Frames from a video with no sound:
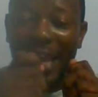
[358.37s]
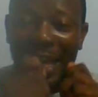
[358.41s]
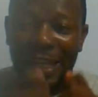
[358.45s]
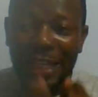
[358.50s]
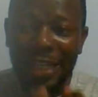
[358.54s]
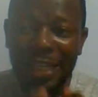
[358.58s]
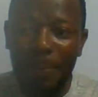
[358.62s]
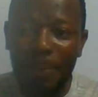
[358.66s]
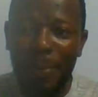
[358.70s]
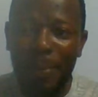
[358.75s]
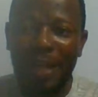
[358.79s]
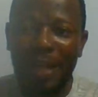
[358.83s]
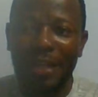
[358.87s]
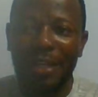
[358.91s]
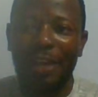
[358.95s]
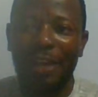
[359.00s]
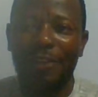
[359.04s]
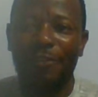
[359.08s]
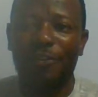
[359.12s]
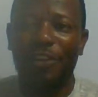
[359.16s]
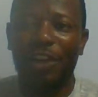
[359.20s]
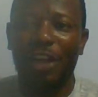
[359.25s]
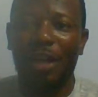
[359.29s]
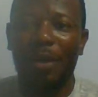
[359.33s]

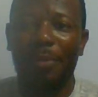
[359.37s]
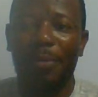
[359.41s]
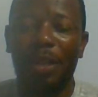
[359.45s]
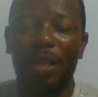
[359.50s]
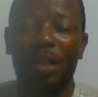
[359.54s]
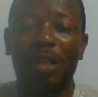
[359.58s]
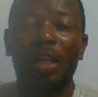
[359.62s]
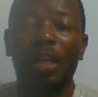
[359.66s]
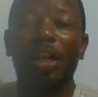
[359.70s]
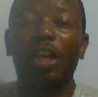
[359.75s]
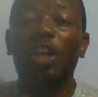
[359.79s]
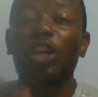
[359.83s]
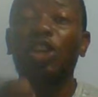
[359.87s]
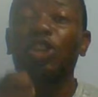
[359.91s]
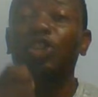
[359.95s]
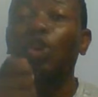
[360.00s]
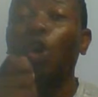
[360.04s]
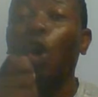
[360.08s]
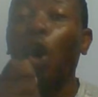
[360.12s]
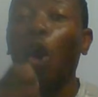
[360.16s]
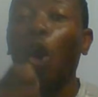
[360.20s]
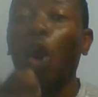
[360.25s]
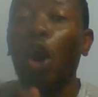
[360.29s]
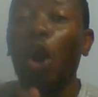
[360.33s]
independent variable
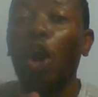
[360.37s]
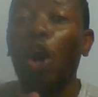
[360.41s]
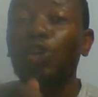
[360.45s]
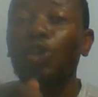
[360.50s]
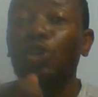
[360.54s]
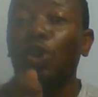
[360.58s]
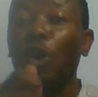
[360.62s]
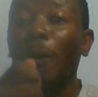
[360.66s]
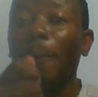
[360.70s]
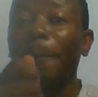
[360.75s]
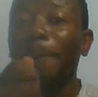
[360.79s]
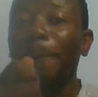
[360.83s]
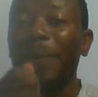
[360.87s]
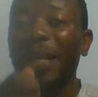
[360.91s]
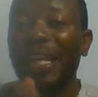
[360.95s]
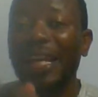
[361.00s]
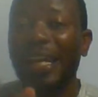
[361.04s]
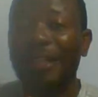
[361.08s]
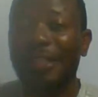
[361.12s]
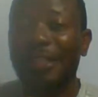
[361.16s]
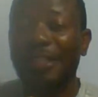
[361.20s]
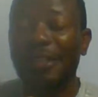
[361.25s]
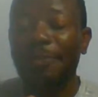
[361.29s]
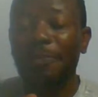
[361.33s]
is also
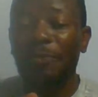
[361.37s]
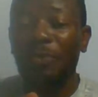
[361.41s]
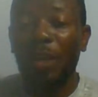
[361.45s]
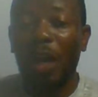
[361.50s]
placed